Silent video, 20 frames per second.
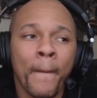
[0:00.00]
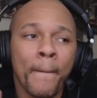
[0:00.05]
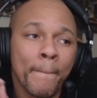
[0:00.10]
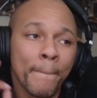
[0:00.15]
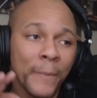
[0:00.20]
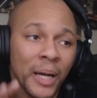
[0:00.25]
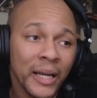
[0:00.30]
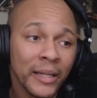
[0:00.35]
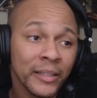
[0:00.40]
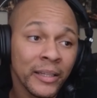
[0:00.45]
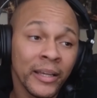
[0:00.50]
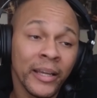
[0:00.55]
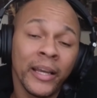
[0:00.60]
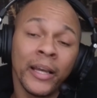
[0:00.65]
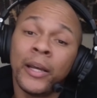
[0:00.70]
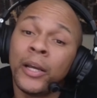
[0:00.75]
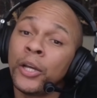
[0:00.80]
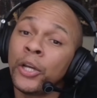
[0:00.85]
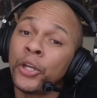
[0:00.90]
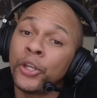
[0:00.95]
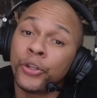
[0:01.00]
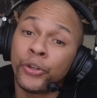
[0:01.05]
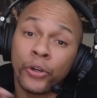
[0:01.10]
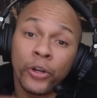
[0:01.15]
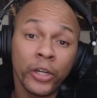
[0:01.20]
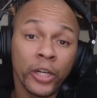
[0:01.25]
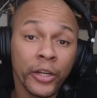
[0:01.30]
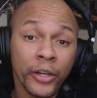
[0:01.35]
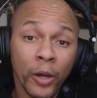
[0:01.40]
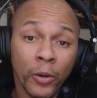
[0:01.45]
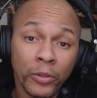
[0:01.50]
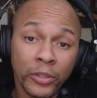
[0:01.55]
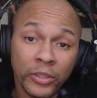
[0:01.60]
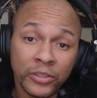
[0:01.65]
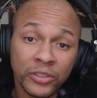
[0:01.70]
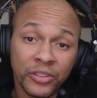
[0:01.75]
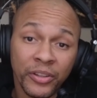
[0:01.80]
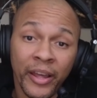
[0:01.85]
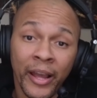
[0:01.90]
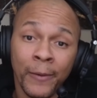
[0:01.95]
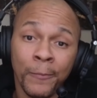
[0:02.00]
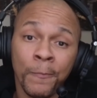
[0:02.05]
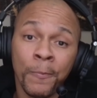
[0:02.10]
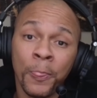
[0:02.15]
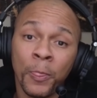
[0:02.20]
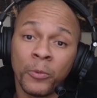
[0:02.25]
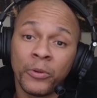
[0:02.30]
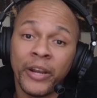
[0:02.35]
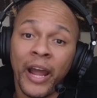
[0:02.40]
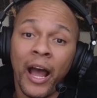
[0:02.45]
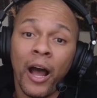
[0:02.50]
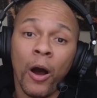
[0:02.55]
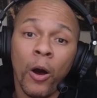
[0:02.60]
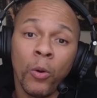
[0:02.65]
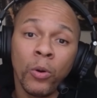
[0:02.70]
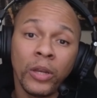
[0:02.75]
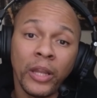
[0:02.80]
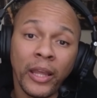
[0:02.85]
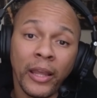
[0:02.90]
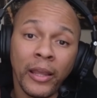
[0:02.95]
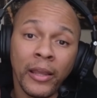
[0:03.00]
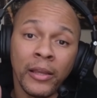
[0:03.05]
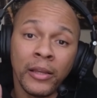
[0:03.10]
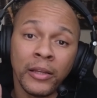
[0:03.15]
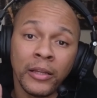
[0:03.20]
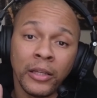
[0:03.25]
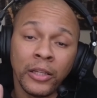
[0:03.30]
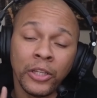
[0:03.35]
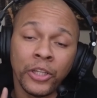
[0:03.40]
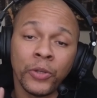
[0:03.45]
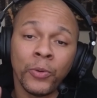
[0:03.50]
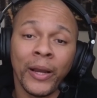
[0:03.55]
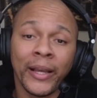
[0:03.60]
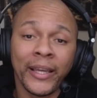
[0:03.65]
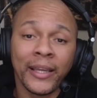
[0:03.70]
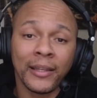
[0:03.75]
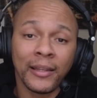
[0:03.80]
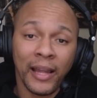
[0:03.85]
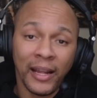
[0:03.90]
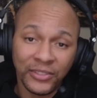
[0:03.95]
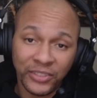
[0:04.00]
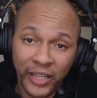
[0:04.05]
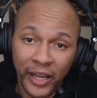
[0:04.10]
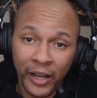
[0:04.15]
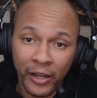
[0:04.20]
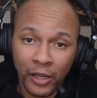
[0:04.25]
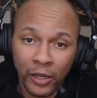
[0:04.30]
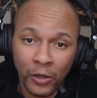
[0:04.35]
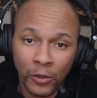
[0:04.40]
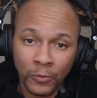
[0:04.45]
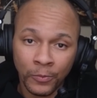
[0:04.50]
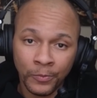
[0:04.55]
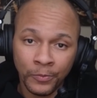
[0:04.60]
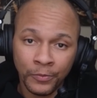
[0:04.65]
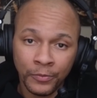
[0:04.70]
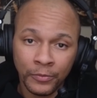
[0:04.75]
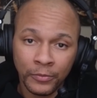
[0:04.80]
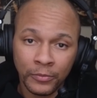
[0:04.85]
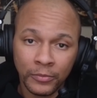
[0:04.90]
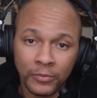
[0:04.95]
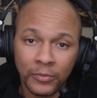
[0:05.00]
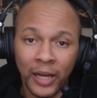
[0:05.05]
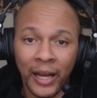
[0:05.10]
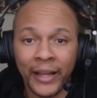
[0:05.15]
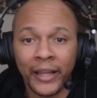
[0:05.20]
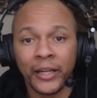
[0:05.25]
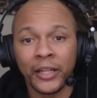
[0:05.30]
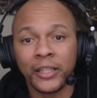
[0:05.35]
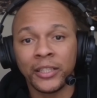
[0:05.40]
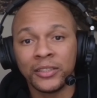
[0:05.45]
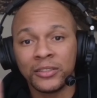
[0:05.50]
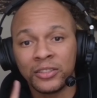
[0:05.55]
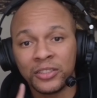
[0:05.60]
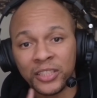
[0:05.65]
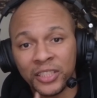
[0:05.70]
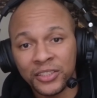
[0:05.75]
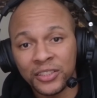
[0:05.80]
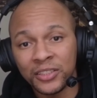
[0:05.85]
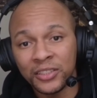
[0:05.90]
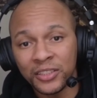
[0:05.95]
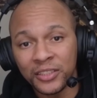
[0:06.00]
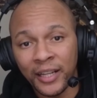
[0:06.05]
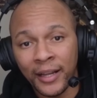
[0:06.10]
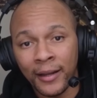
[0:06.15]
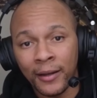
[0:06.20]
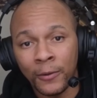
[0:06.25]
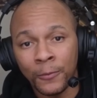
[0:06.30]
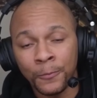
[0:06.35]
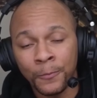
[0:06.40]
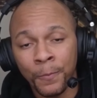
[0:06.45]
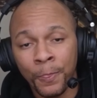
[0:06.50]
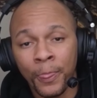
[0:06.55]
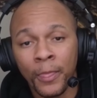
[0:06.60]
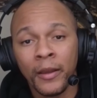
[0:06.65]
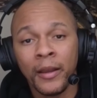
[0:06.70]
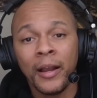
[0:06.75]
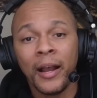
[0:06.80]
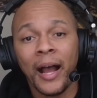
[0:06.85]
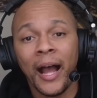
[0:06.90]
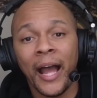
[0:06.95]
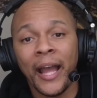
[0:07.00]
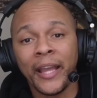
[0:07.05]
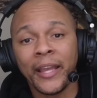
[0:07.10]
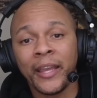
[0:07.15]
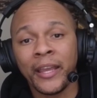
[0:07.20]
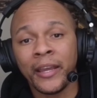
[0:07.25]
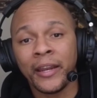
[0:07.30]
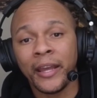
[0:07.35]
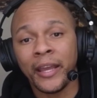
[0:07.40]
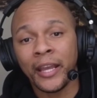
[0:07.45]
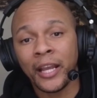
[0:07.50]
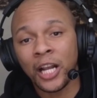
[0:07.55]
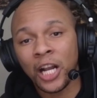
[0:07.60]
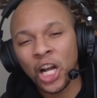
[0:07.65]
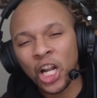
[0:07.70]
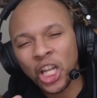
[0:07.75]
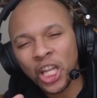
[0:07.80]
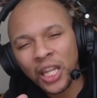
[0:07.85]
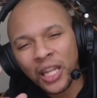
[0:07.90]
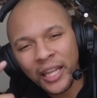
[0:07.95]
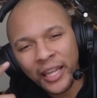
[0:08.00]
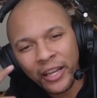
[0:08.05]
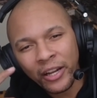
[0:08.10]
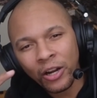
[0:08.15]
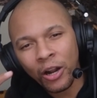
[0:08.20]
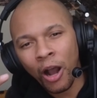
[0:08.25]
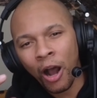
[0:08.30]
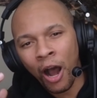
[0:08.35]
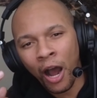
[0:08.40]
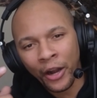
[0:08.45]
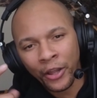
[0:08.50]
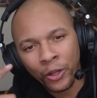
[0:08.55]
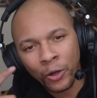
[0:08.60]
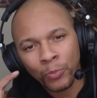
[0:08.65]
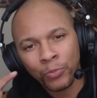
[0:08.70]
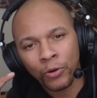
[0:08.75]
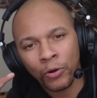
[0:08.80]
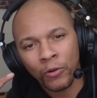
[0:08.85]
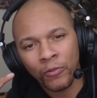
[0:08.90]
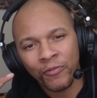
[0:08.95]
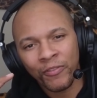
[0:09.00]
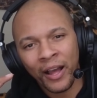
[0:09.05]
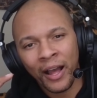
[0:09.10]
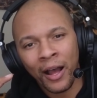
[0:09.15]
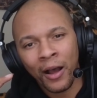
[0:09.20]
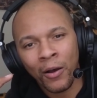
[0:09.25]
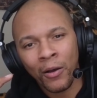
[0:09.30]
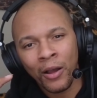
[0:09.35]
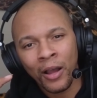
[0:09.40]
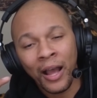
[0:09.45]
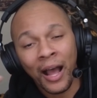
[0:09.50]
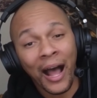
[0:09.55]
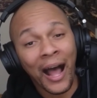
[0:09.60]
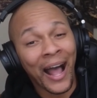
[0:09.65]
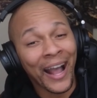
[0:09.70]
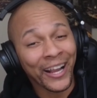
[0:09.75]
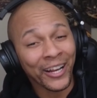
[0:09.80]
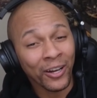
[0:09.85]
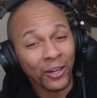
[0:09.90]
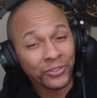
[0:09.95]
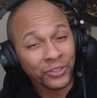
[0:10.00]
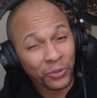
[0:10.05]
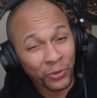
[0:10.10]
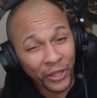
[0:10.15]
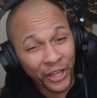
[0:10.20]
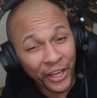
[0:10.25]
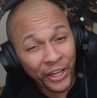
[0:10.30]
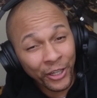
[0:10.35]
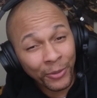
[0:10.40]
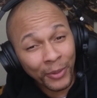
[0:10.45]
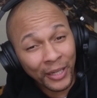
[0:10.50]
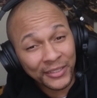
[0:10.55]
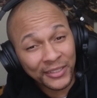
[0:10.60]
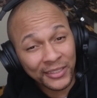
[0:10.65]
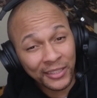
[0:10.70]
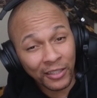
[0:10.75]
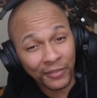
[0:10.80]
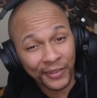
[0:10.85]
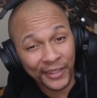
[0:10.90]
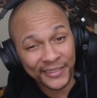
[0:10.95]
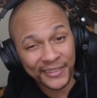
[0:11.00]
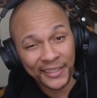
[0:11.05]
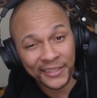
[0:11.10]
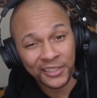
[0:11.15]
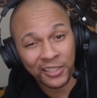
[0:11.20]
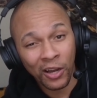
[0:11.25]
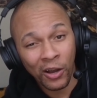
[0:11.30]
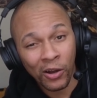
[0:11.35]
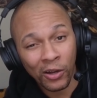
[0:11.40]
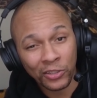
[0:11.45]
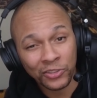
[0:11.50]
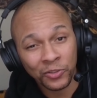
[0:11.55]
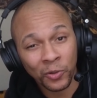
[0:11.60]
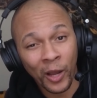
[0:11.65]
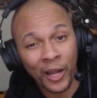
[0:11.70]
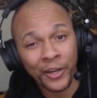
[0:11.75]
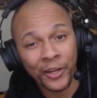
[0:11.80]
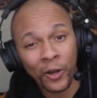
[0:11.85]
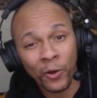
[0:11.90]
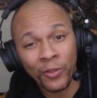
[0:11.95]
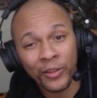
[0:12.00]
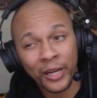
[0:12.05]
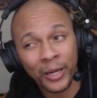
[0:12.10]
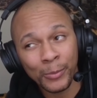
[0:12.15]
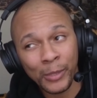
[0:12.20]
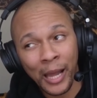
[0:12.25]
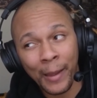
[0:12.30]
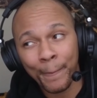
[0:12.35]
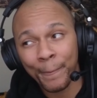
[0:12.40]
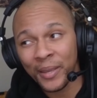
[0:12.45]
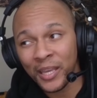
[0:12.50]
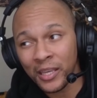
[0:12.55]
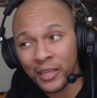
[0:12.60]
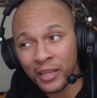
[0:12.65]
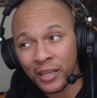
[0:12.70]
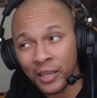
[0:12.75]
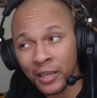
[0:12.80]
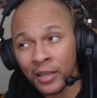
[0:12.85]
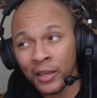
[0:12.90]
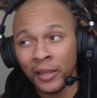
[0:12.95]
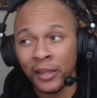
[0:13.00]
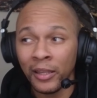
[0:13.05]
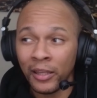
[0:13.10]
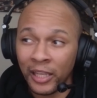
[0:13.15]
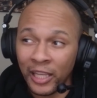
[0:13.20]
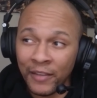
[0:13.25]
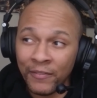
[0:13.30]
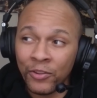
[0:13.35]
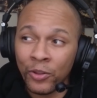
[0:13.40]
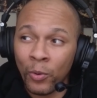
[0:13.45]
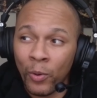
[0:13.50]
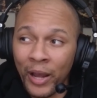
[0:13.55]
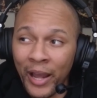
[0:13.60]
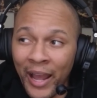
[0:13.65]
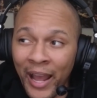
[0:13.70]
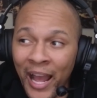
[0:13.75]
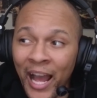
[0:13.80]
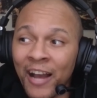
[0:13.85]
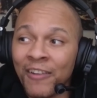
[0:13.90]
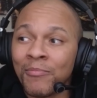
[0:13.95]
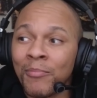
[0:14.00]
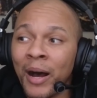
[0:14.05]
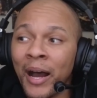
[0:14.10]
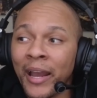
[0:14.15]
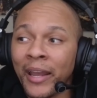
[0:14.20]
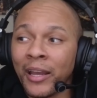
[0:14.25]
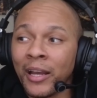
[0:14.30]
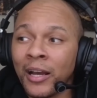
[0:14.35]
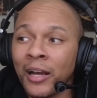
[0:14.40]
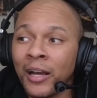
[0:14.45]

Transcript: But you're going to notice that not only do I get less echo, I get a consistent sound, I get a clear audio profile. I can also hear myself as I talk, so I know that I'm not peaking, even though I have my